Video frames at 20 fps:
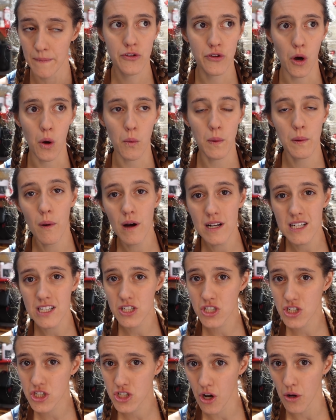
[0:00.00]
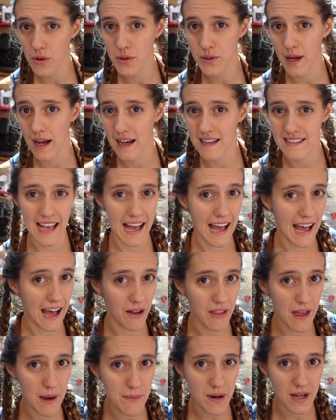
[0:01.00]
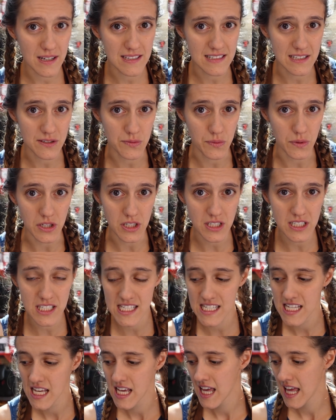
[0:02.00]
So we wanted to show you guys how that process works,